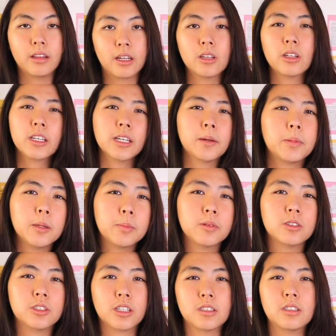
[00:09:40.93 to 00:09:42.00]
They're looking at
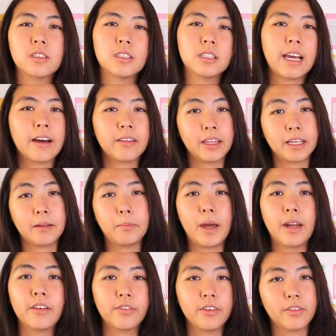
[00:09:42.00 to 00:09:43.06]
people just to see how they can
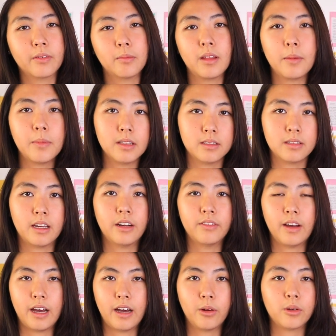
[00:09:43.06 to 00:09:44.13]
benefit from them instead of
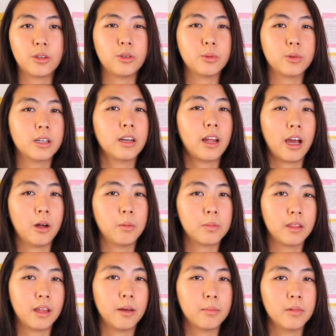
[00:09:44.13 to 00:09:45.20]
how you can
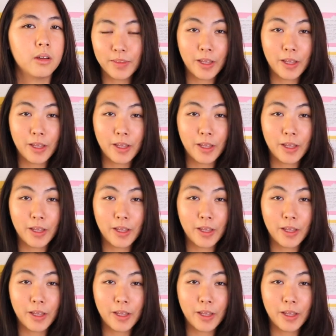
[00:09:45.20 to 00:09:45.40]
help them.